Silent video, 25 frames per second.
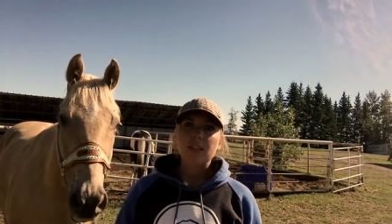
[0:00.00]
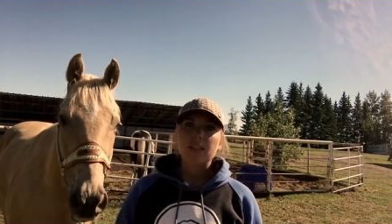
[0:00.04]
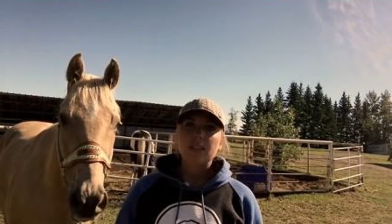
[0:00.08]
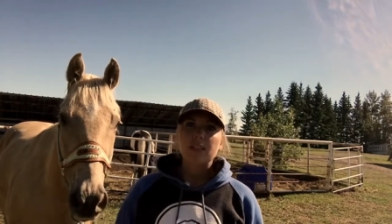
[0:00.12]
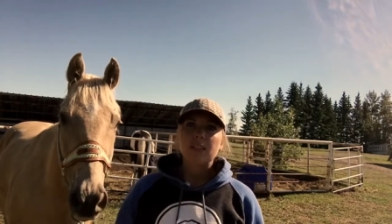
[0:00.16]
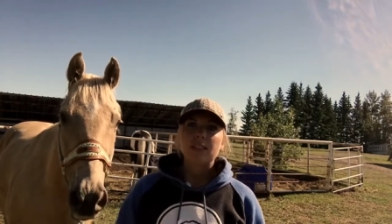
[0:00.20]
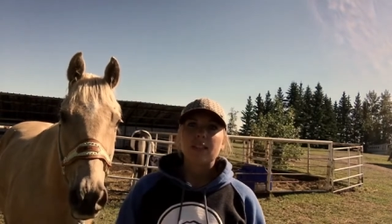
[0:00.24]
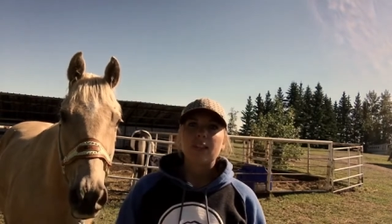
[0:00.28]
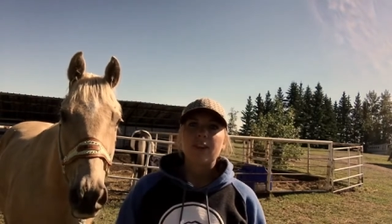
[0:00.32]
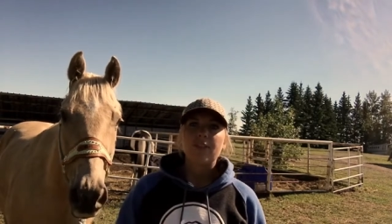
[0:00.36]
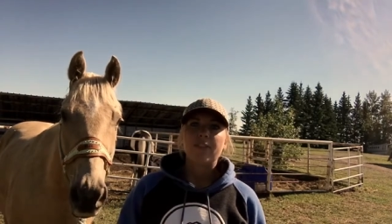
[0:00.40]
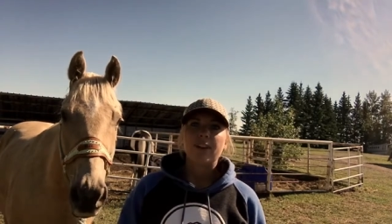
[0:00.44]
the
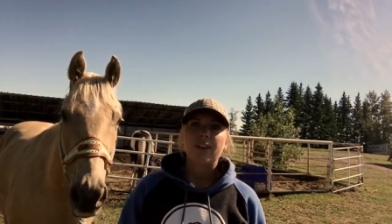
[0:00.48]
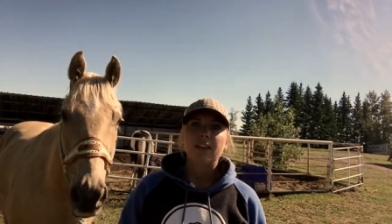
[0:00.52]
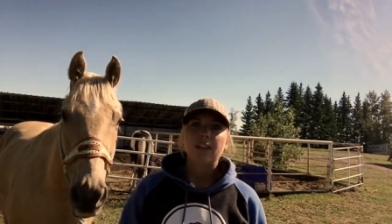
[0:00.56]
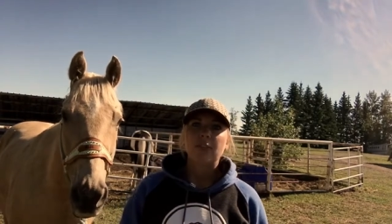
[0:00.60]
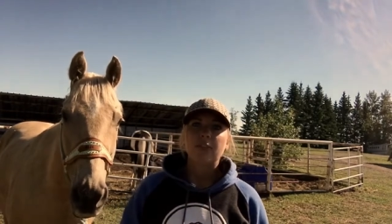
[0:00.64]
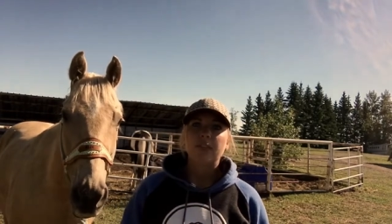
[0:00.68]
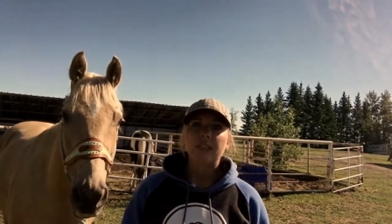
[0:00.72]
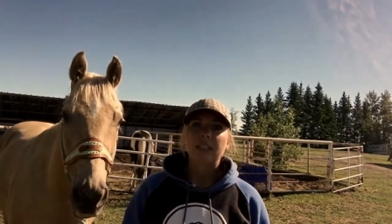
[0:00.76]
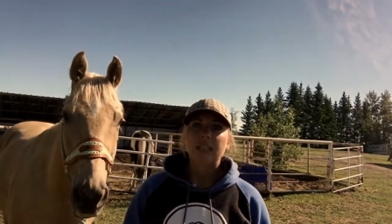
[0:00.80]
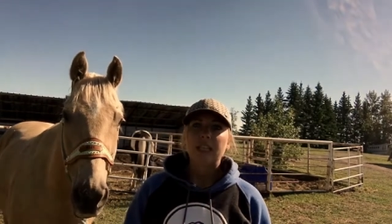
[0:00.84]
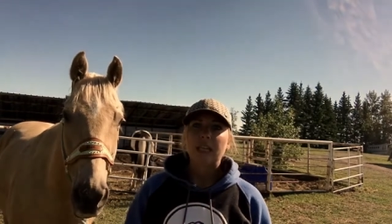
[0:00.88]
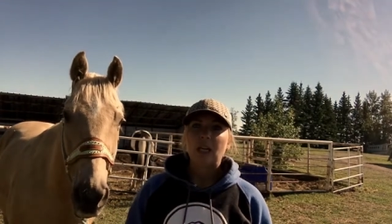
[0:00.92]
things that I find
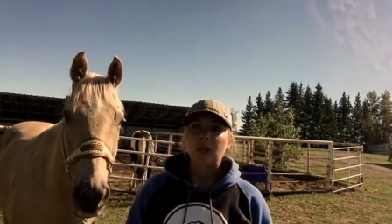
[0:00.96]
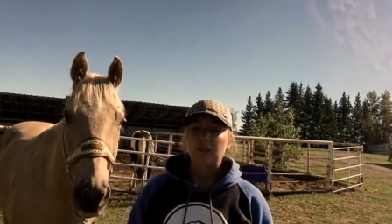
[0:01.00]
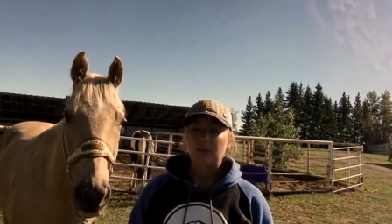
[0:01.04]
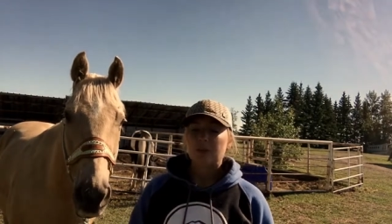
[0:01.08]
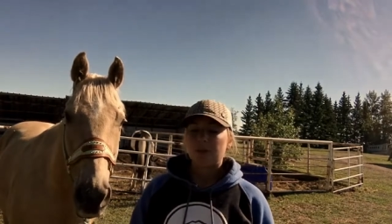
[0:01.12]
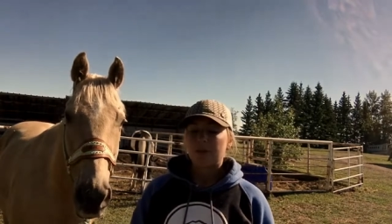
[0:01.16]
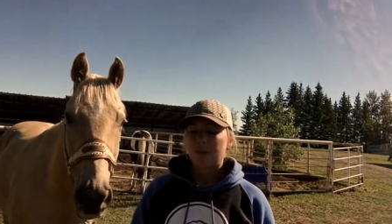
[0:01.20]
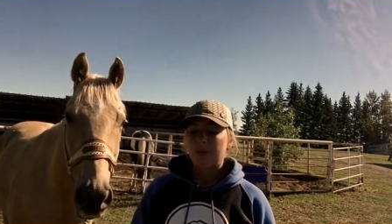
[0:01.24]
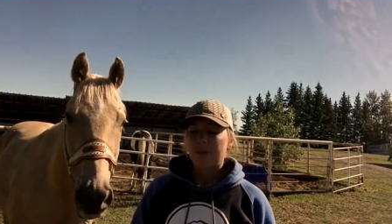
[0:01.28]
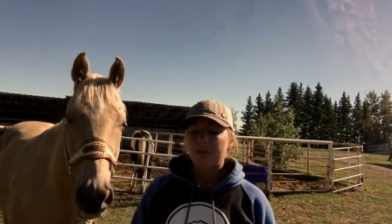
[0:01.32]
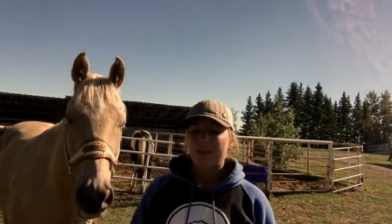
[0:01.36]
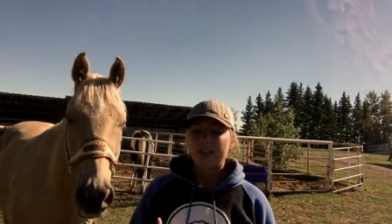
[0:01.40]
that really
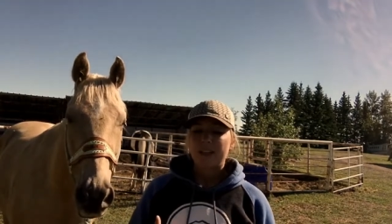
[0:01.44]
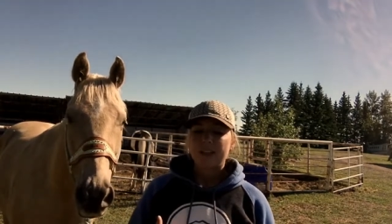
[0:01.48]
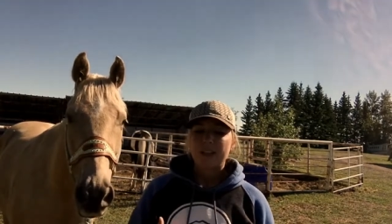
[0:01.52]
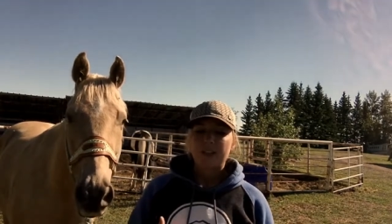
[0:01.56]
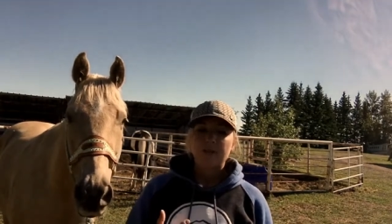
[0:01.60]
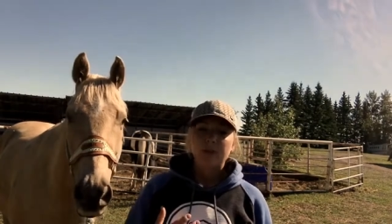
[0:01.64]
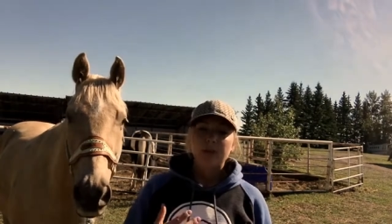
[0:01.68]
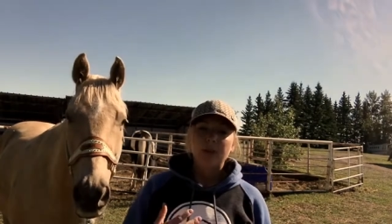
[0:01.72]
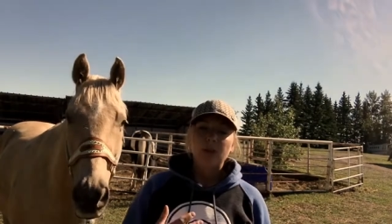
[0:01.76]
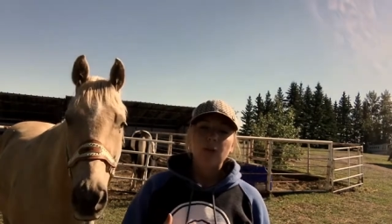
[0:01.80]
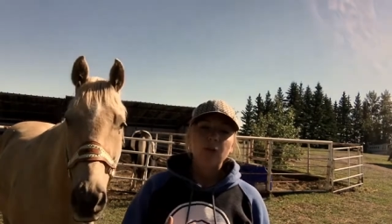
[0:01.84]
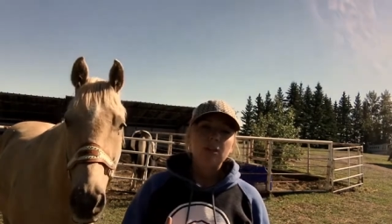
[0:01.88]
helps me, because
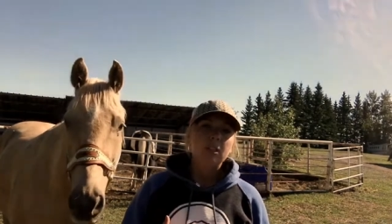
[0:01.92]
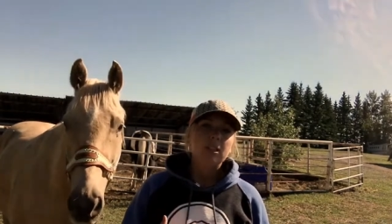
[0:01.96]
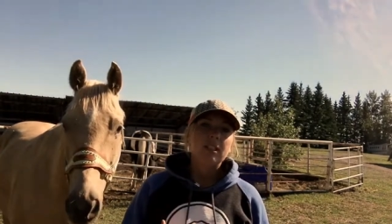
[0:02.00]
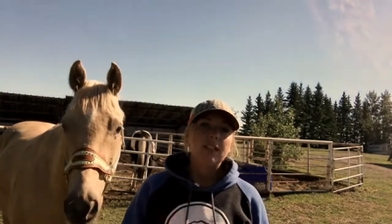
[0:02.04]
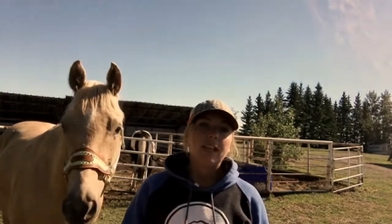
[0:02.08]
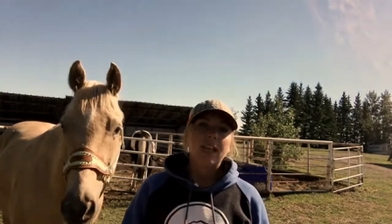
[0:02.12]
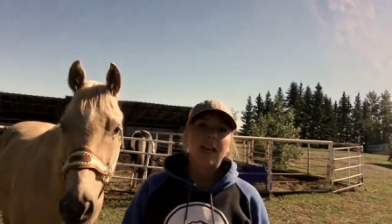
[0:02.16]
my horse